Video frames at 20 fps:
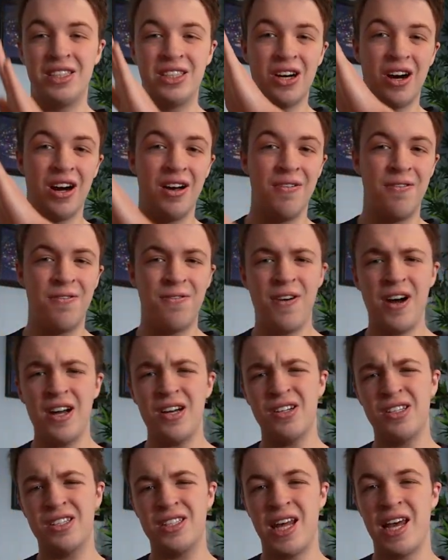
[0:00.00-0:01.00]
giant
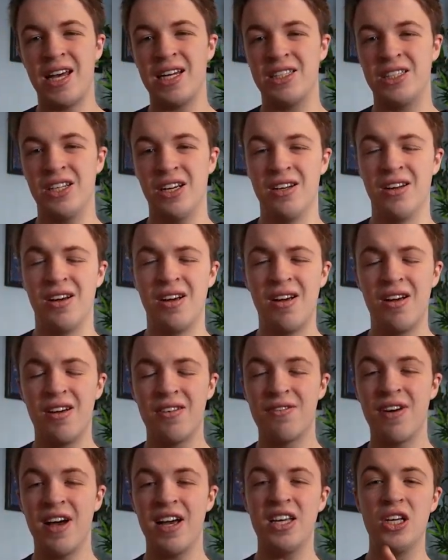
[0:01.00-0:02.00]
funnel section
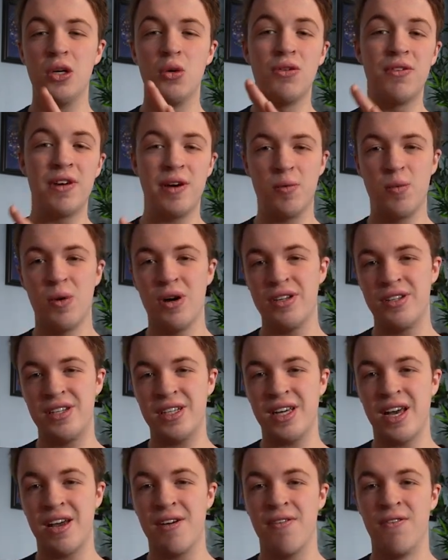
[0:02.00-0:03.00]
that you will then once
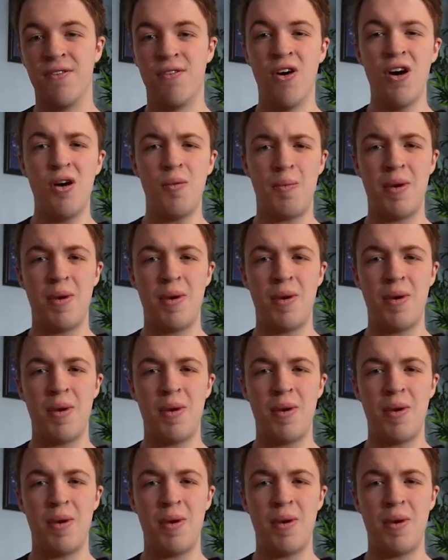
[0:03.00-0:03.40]
again rock